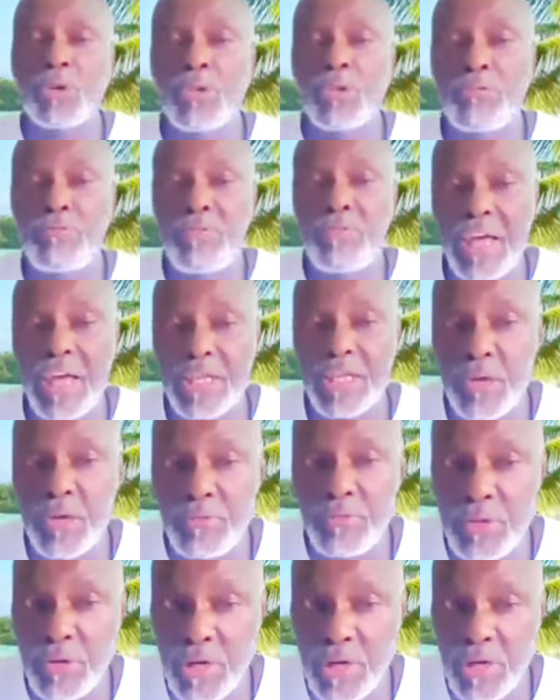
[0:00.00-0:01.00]
but also the
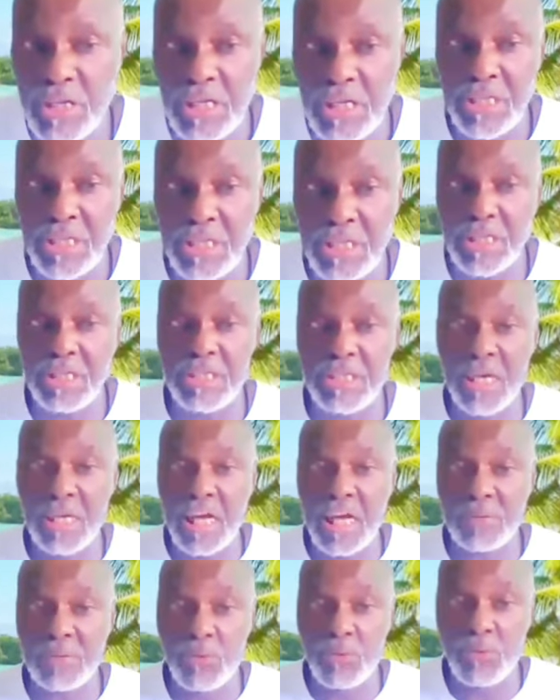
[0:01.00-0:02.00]
factor of
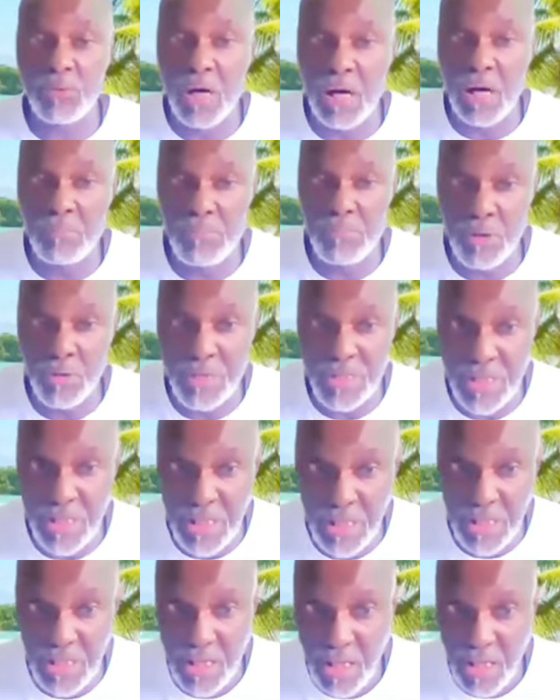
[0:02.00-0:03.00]
eating dead animal uh,
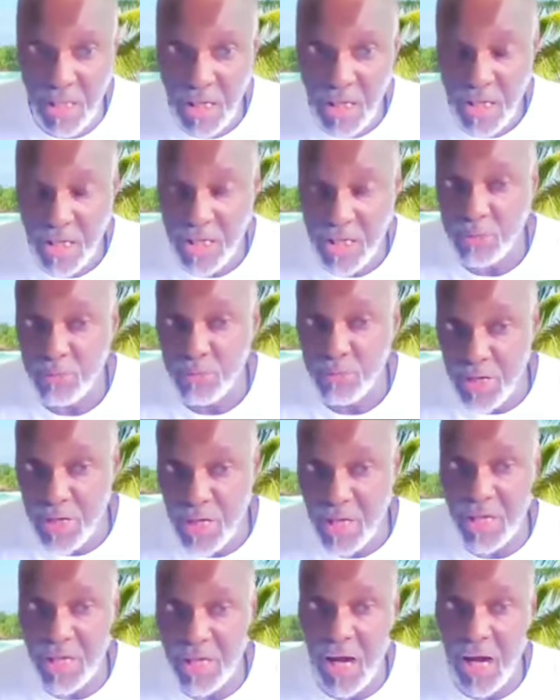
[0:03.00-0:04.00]
protein
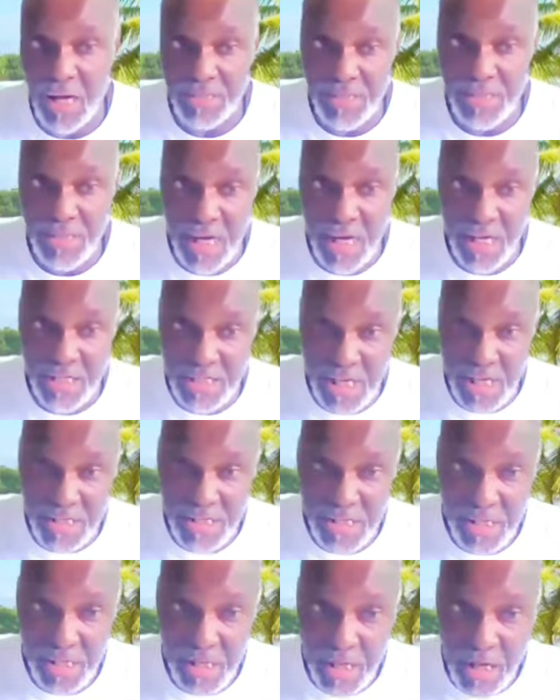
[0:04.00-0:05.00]
is really hard to
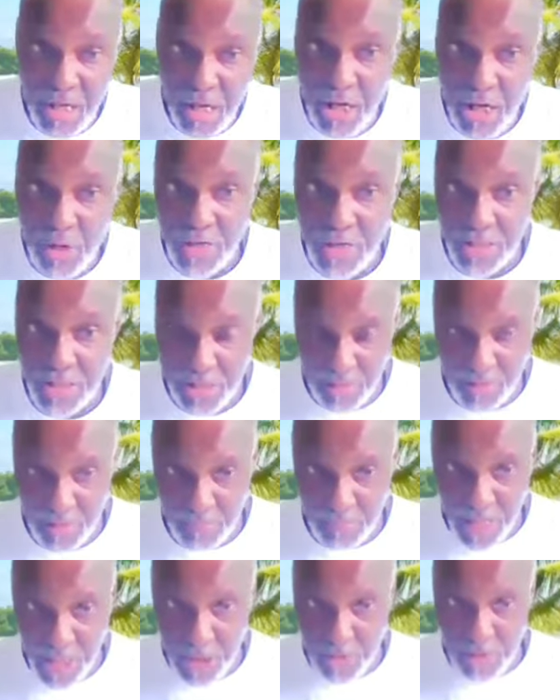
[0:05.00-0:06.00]
digest and
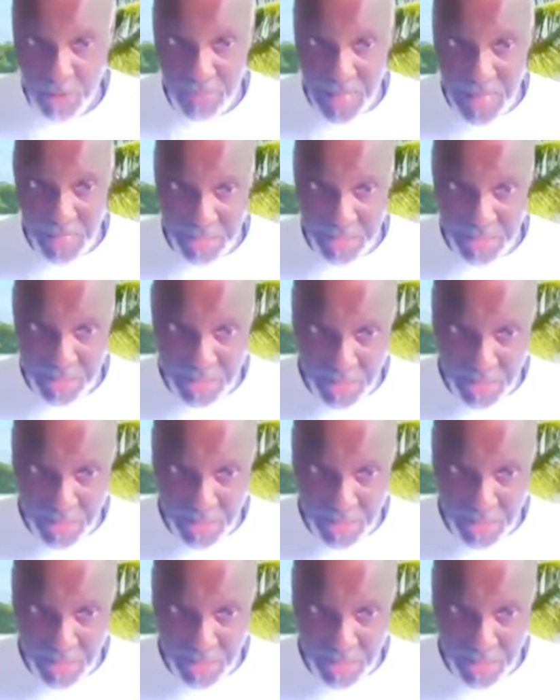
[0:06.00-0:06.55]
creates other major